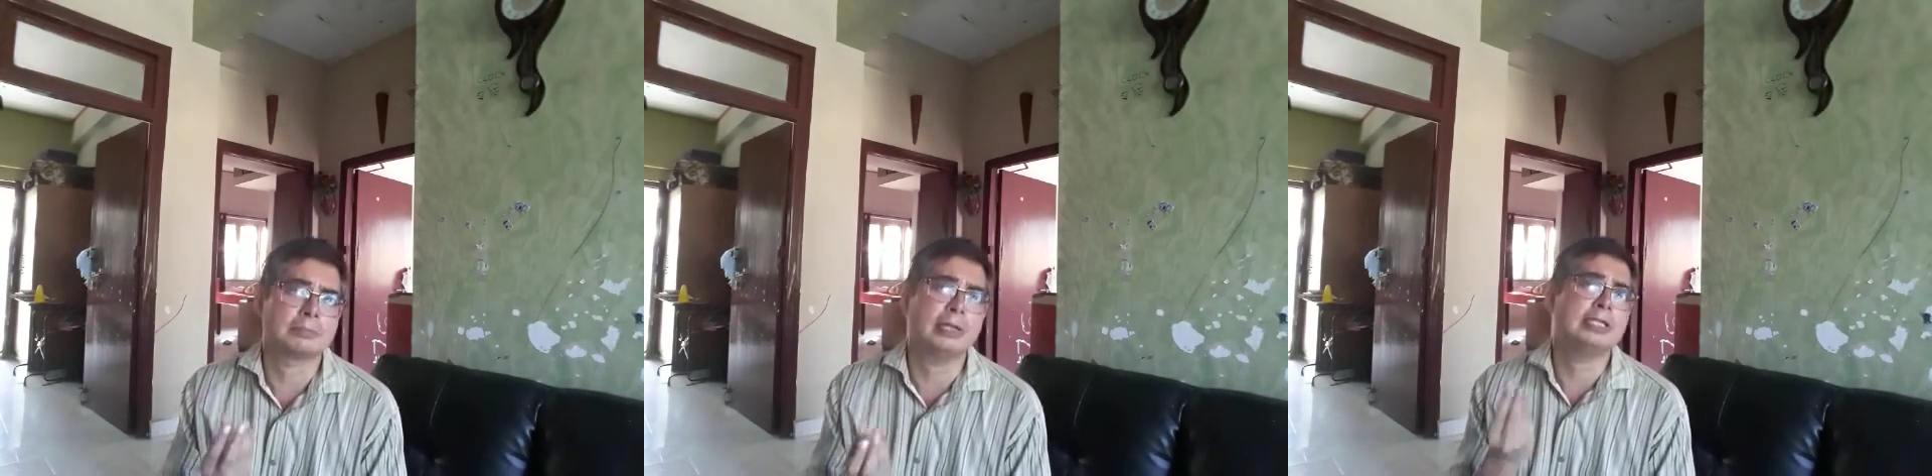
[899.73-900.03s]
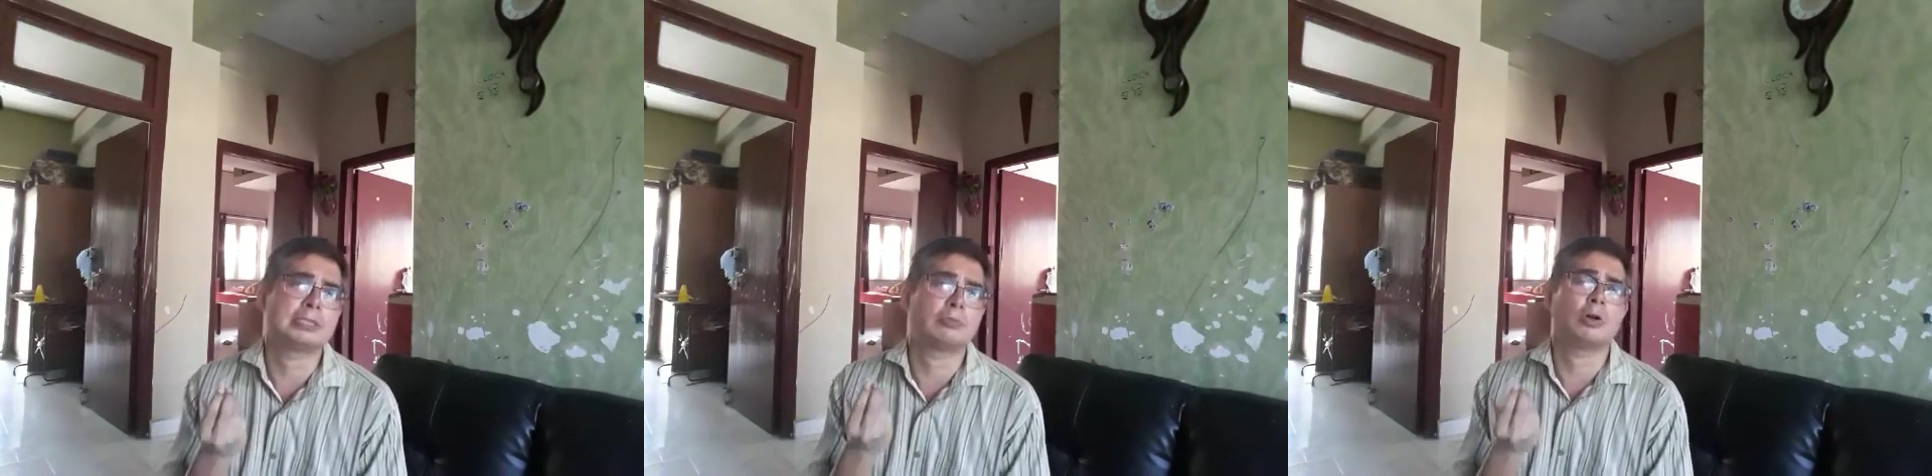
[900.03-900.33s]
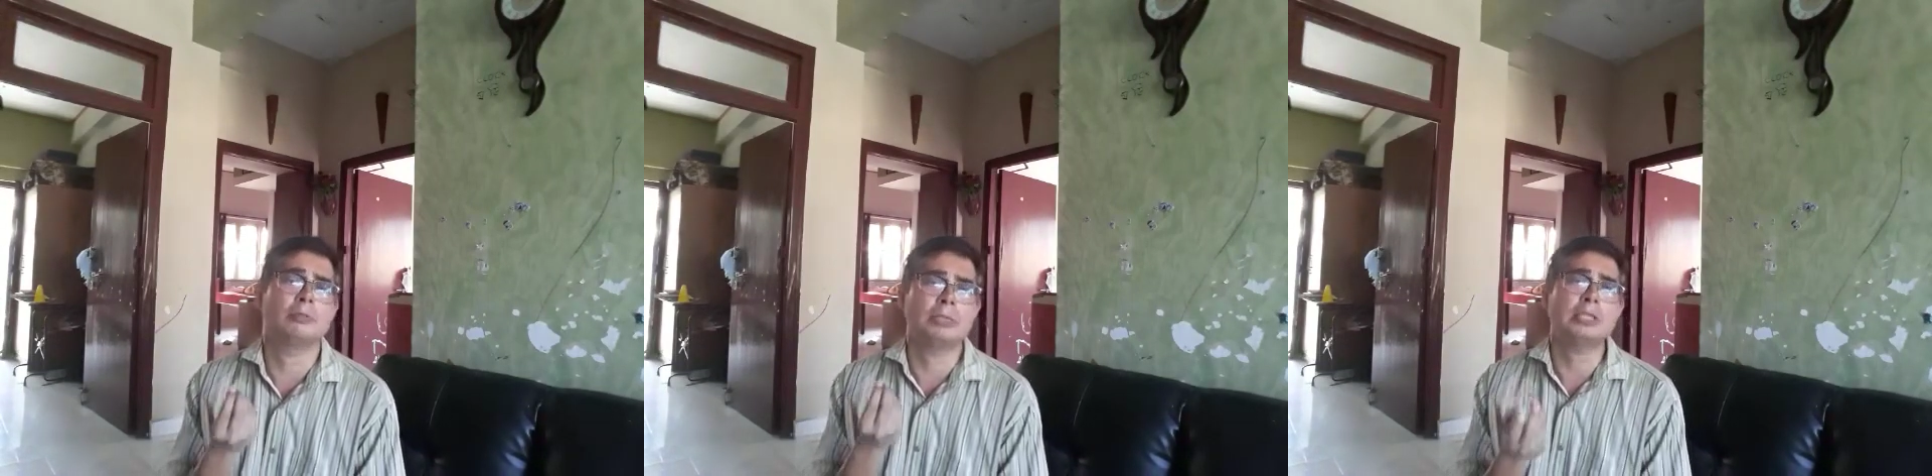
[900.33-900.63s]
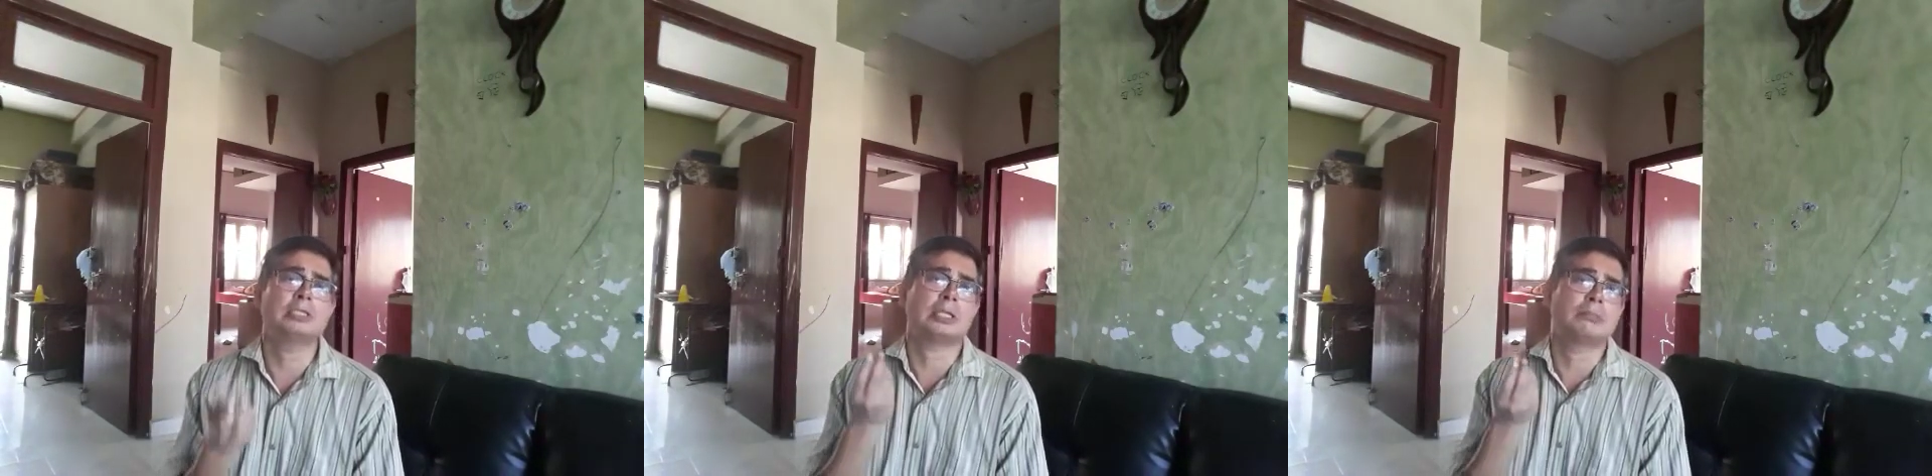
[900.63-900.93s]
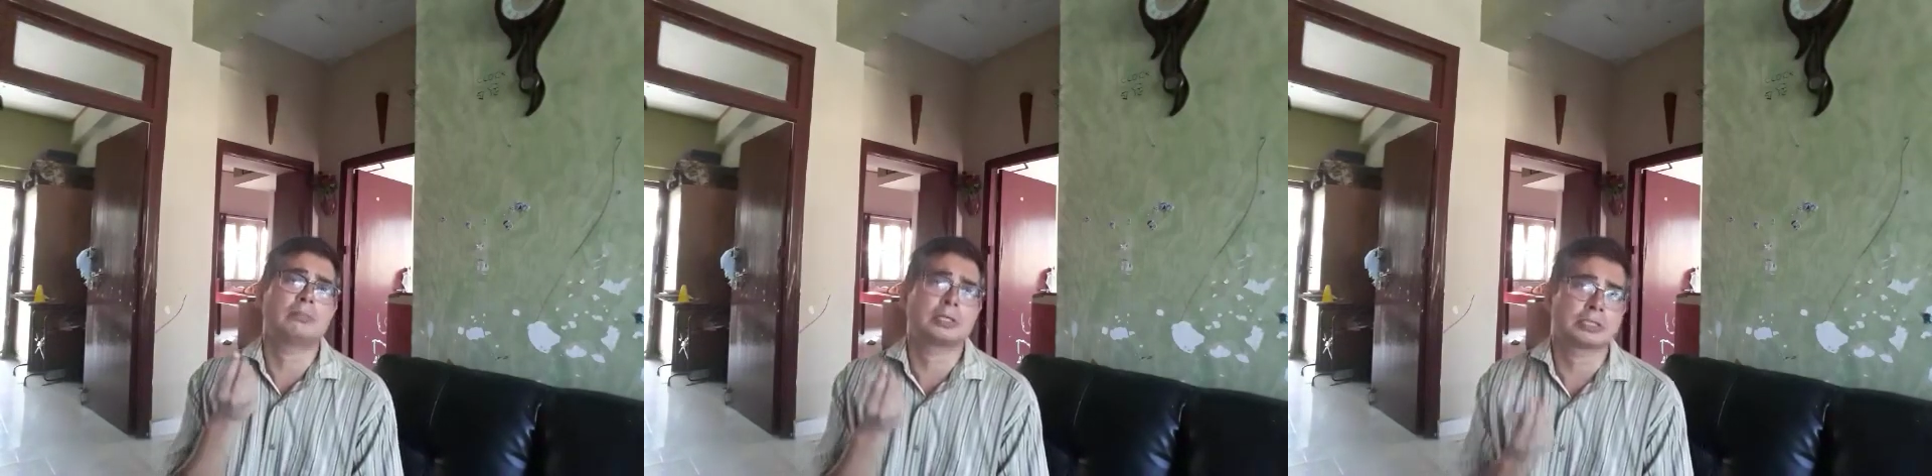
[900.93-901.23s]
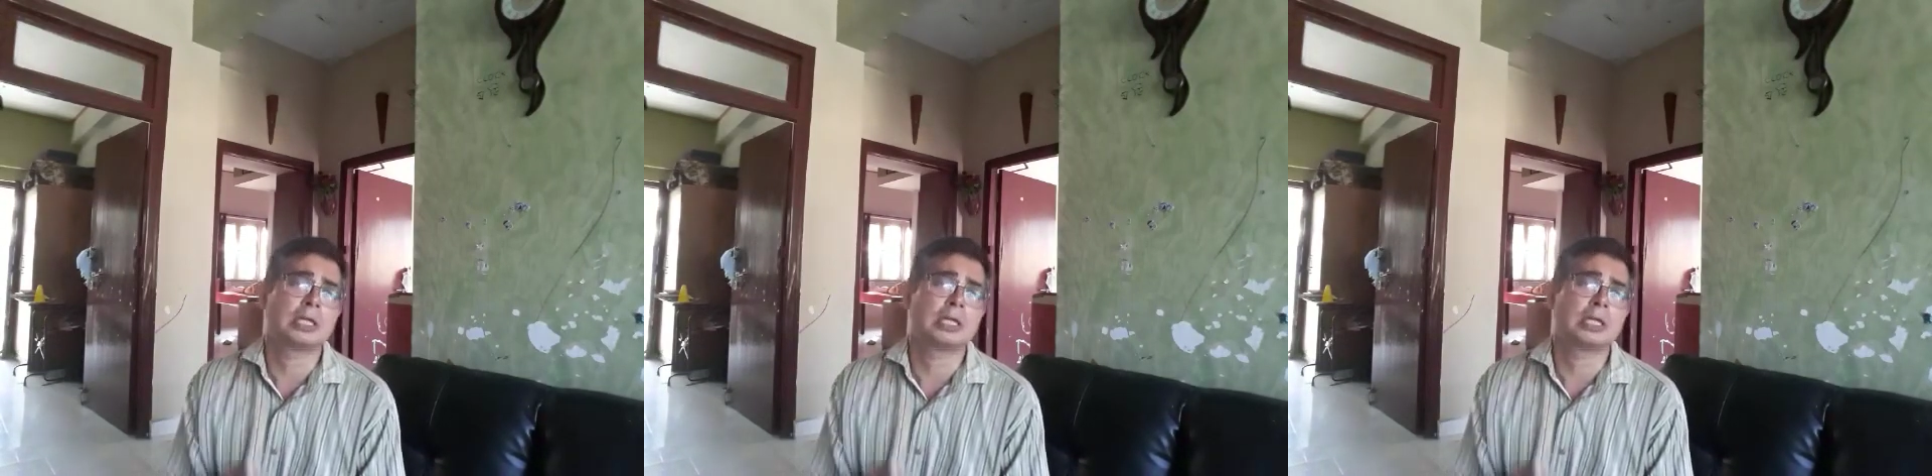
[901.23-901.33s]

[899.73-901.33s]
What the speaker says: Very small means numbers